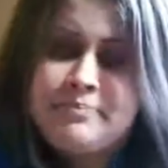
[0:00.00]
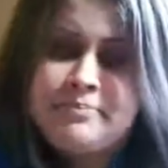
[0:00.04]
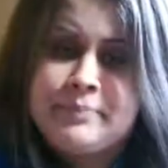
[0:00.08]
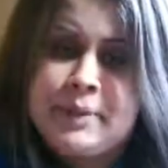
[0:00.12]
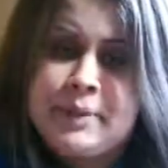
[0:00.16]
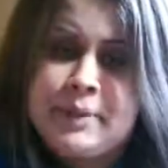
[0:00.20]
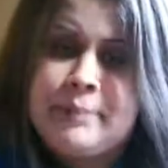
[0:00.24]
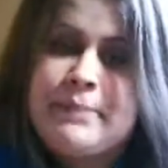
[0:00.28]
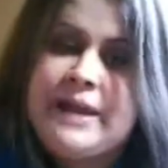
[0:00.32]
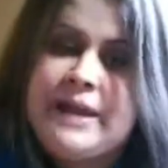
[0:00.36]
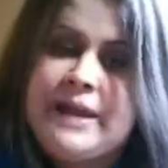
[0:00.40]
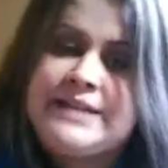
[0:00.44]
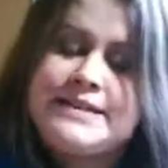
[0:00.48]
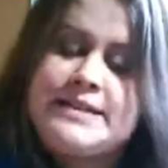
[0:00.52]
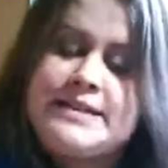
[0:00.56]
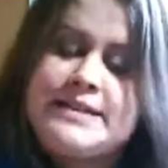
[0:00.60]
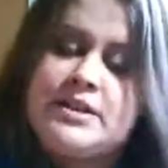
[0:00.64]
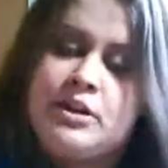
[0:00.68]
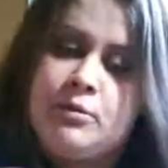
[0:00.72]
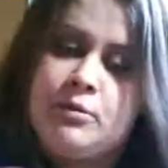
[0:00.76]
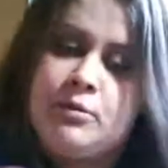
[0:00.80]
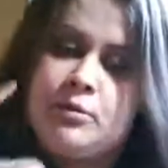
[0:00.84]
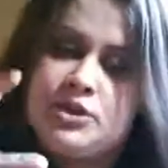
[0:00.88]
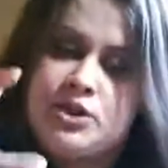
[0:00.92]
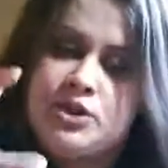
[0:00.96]
But
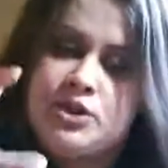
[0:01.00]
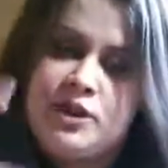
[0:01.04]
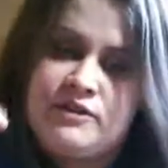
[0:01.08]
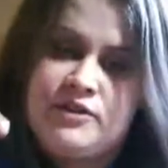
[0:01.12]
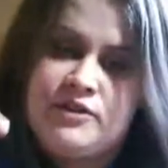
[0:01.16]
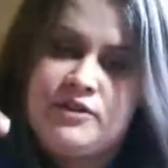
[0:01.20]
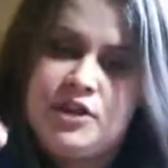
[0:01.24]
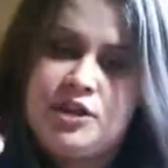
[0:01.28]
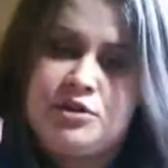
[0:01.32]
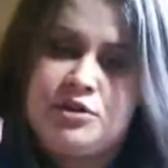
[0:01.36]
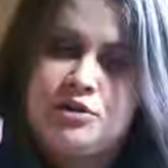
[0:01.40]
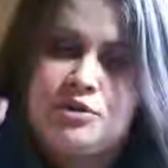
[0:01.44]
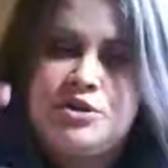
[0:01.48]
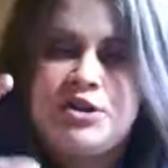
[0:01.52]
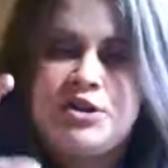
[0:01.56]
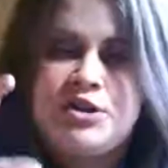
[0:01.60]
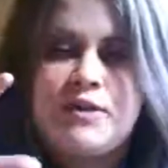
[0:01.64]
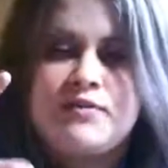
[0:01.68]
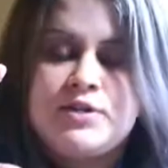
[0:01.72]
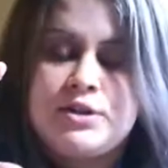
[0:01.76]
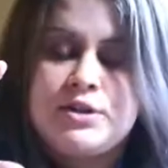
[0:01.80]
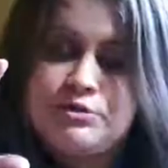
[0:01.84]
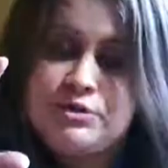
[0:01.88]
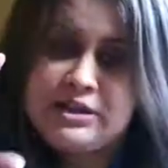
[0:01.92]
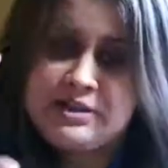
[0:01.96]
basically what you have to do is you
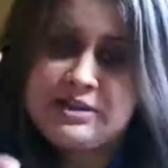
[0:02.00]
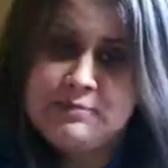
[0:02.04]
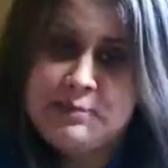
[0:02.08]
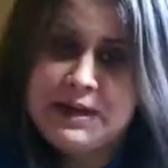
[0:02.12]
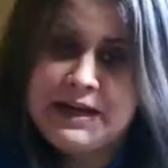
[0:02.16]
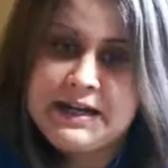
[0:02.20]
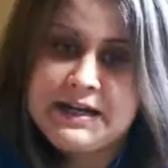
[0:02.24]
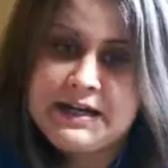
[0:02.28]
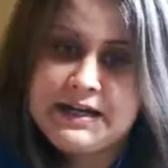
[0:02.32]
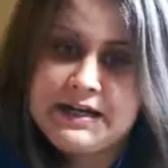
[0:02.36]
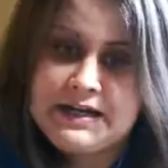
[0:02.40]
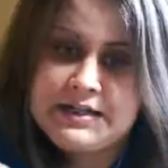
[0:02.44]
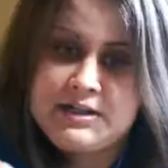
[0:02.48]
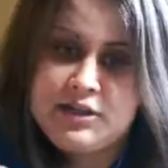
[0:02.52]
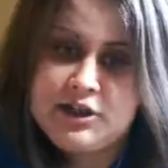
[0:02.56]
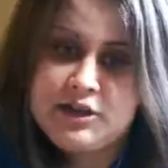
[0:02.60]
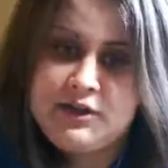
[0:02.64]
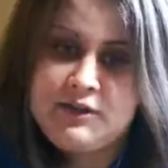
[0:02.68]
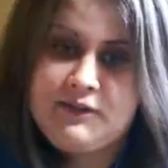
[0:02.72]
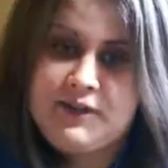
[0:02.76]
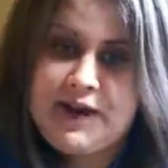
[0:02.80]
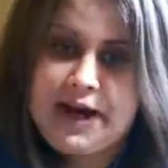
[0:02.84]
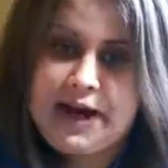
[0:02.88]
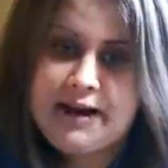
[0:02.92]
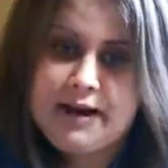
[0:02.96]
have to spit into
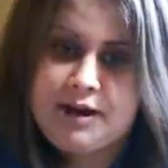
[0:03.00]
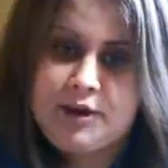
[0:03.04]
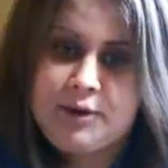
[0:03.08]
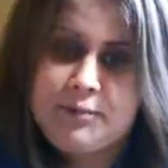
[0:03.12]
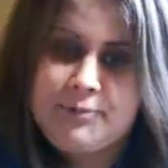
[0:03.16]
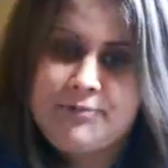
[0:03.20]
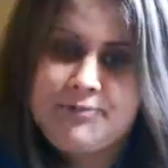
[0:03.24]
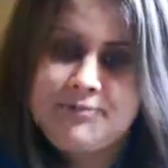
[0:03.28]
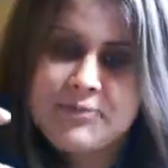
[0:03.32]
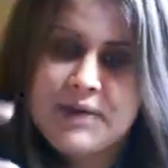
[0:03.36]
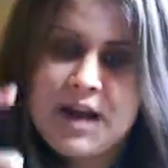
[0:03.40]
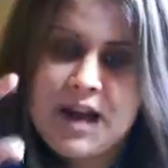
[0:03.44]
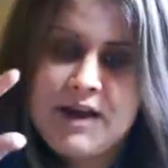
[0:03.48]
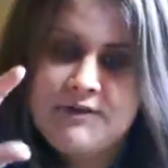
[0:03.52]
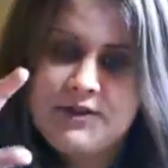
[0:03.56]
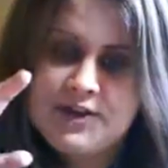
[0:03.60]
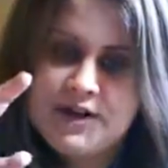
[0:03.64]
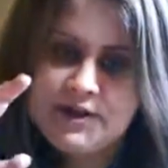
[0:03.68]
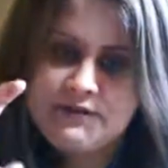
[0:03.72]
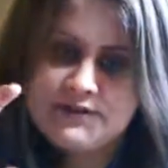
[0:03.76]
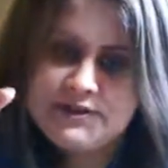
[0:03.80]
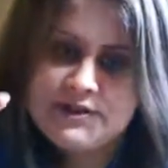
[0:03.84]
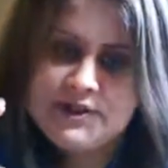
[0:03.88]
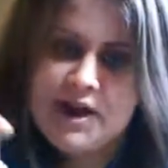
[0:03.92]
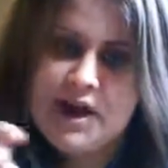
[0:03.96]
the vial, have
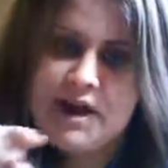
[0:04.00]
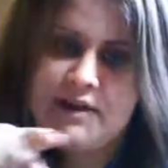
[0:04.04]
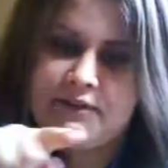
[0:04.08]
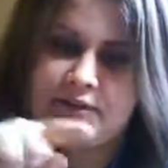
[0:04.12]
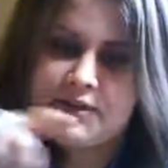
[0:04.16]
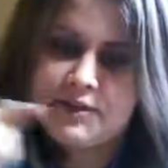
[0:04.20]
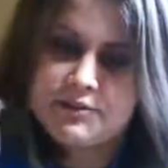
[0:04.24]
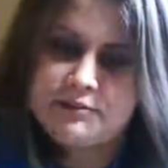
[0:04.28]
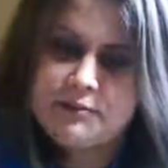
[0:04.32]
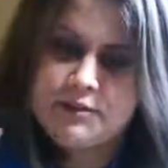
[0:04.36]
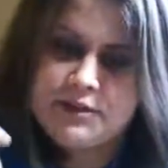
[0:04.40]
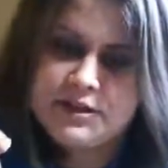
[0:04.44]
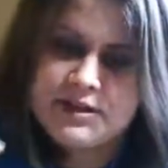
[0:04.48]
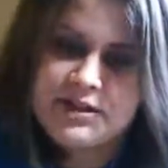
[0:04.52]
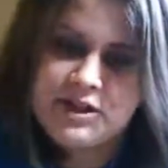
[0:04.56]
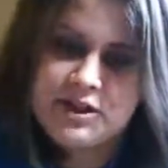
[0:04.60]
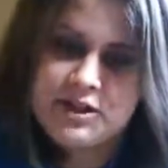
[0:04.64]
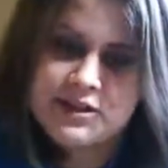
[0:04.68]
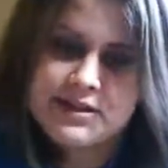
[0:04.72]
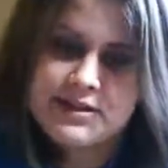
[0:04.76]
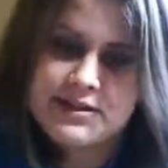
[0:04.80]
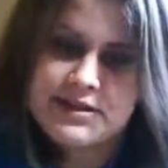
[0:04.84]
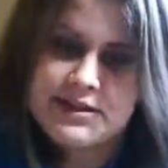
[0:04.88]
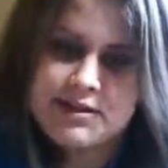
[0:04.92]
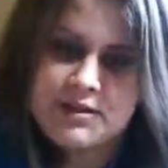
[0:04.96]
enough saliva to
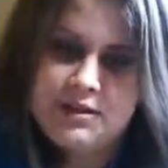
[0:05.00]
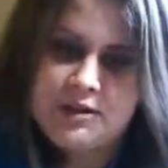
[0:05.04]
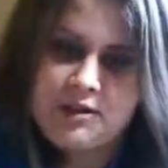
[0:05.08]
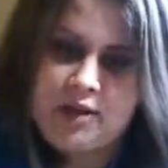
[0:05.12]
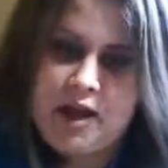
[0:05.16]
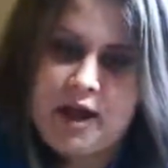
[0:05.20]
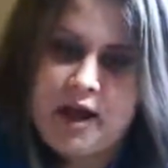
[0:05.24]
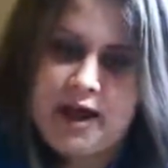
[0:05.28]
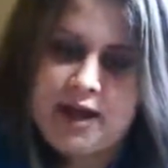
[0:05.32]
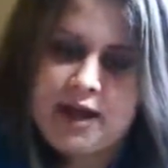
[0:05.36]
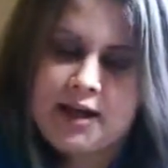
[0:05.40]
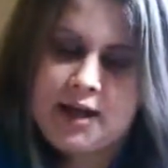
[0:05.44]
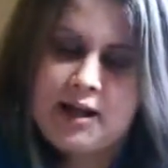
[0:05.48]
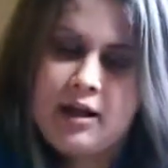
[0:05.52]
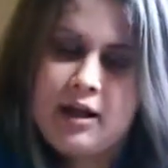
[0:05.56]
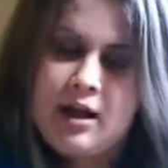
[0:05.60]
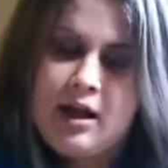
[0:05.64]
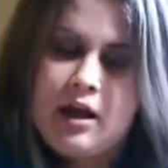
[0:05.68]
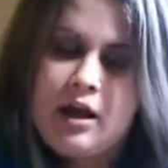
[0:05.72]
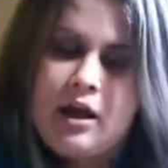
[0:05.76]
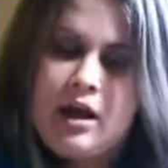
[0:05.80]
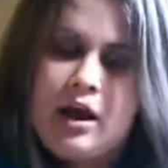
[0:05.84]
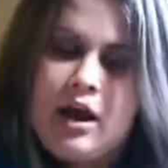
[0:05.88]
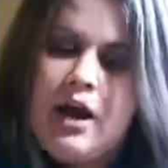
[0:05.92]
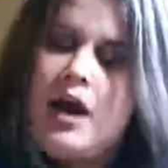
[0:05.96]
reach this little line,
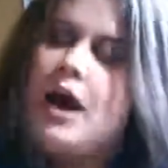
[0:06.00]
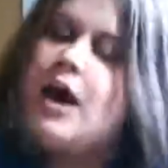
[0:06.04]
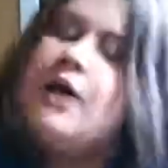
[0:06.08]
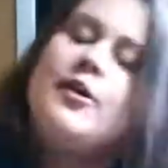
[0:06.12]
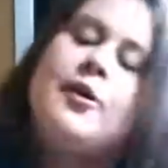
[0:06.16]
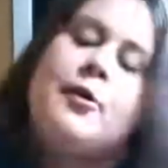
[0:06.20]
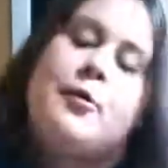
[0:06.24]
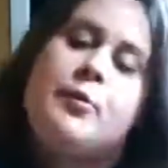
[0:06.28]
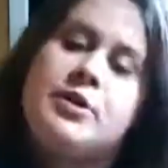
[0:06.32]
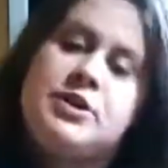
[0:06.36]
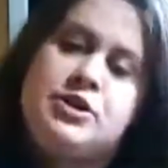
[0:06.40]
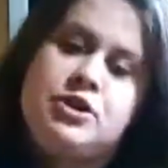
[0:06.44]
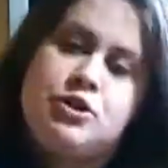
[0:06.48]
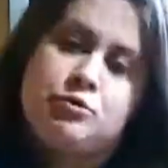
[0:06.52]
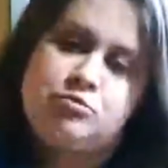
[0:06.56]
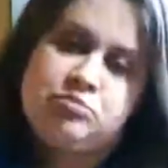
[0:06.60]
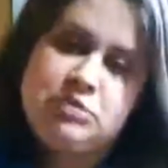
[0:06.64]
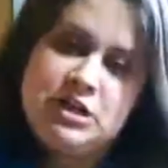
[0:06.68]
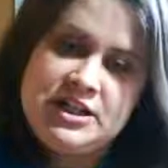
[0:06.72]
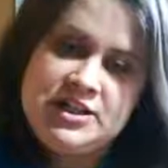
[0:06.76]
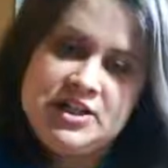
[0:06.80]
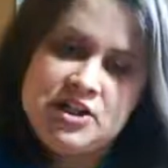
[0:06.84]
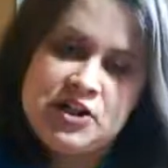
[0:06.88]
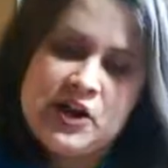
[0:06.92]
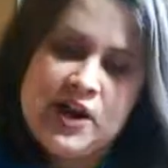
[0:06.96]
and then once you
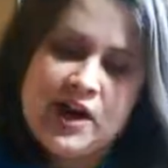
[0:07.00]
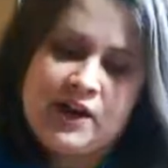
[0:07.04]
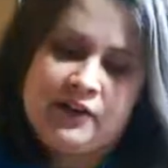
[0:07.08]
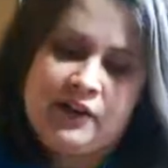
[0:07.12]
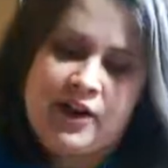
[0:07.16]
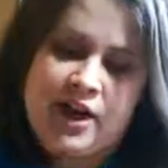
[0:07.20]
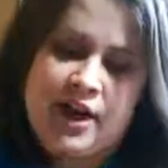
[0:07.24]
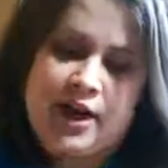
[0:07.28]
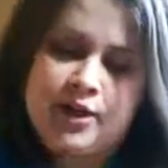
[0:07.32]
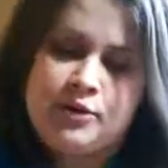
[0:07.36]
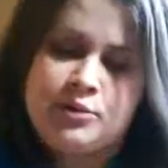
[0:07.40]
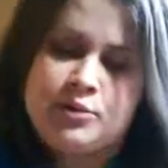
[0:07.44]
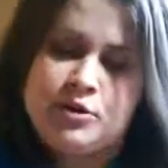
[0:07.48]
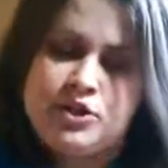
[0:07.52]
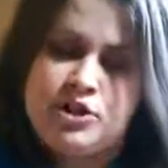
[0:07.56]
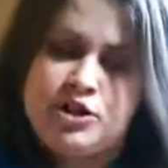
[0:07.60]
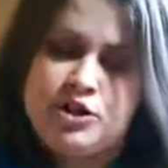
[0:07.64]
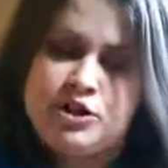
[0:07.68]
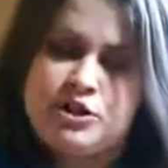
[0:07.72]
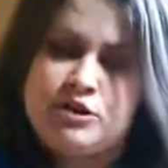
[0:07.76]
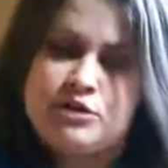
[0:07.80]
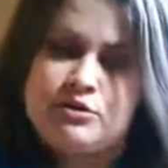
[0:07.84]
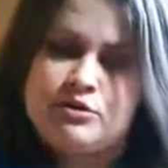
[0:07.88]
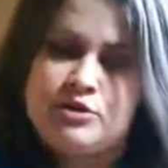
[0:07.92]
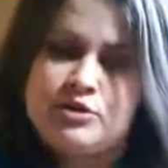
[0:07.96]
reach that line, what
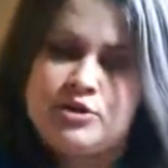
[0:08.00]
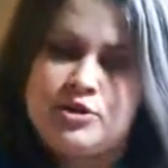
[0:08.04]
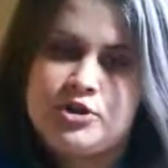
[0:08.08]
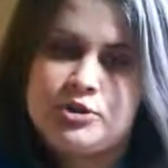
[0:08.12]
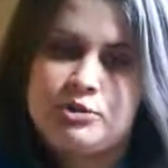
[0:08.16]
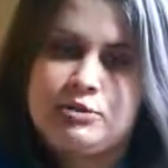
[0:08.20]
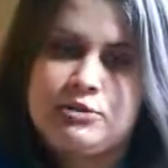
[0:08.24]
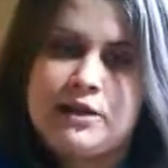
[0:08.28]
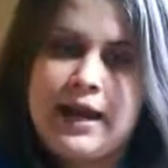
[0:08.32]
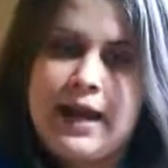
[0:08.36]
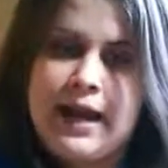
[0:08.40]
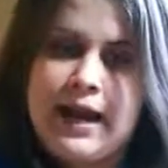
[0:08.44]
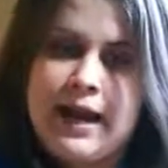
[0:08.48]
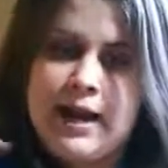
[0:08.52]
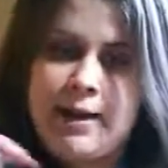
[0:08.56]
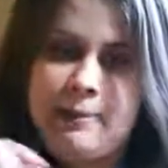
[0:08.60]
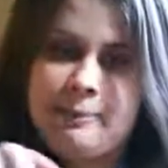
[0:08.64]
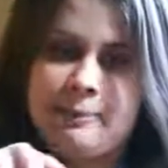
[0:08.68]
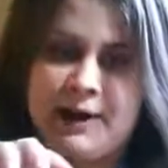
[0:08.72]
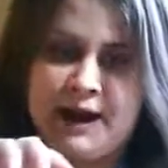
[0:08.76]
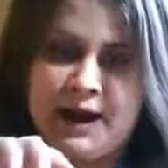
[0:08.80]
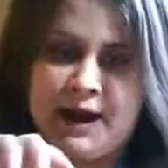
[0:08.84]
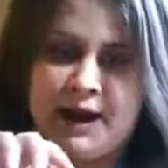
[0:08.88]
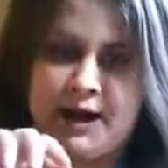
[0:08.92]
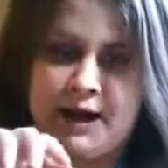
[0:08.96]
you do is you
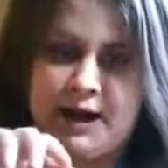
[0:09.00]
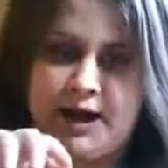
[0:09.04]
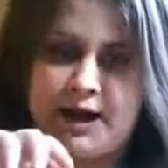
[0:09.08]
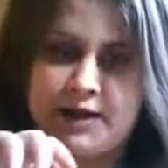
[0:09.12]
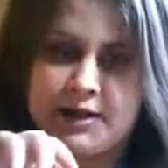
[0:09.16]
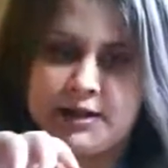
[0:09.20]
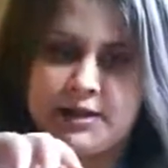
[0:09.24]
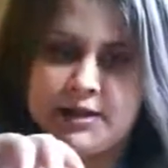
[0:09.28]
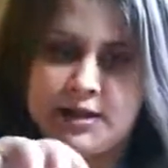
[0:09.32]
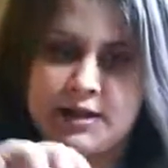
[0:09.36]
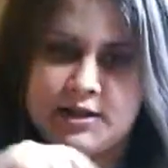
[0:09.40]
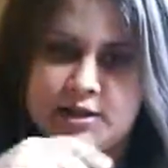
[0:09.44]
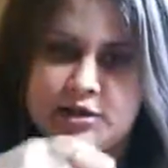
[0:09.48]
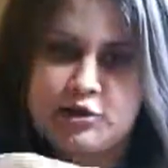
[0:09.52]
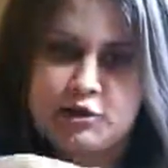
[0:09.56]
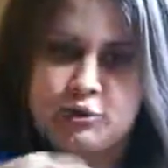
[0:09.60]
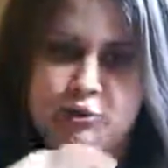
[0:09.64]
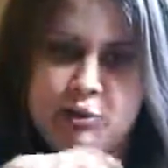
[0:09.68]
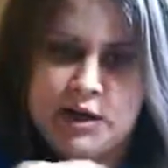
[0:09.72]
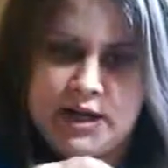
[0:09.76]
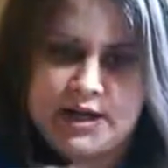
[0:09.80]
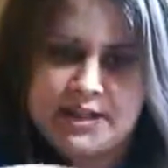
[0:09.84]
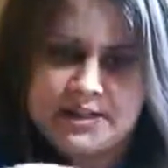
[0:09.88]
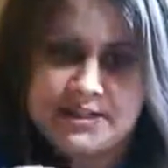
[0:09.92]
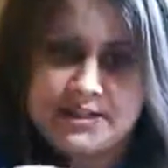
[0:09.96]
cap on and
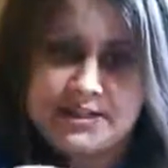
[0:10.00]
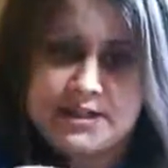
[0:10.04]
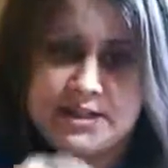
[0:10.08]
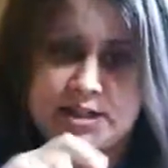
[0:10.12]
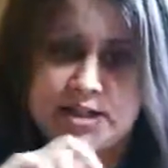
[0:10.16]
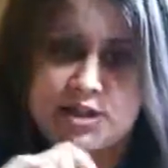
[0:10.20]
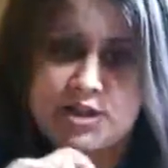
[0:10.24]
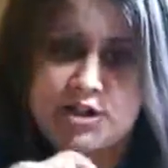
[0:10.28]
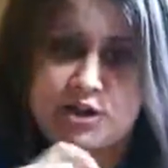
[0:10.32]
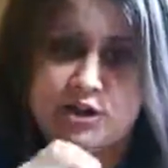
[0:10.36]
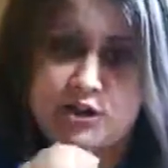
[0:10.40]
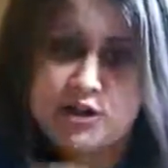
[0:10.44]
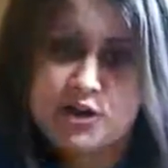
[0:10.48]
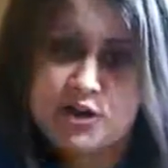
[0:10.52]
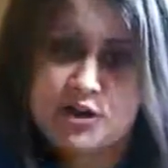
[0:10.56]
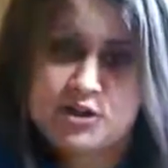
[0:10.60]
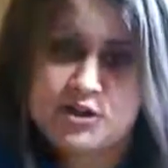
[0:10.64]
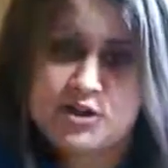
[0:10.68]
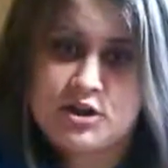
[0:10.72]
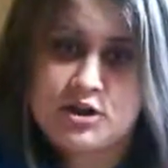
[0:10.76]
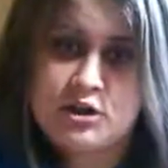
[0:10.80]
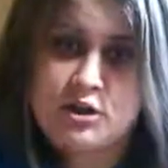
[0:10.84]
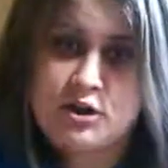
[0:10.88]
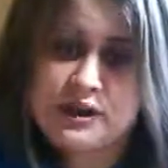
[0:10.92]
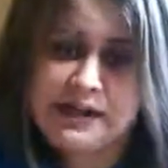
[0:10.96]
twist until
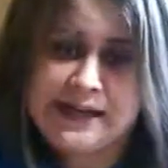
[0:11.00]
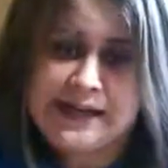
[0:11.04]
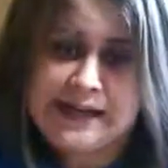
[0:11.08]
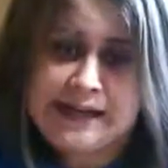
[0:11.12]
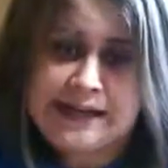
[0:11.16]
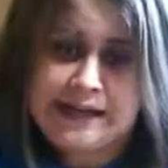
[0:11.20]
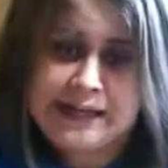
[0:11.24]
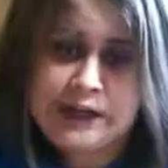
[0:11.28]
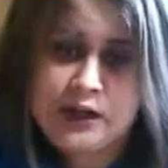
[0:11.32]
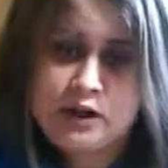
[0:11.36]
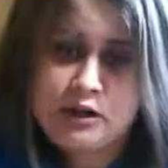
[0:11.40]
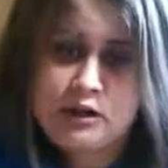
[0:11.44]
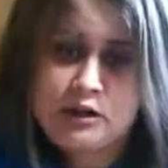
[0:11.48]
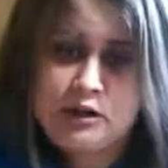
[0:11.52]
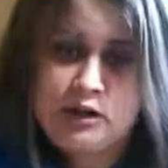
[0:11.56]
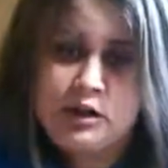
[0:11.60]
there's a click.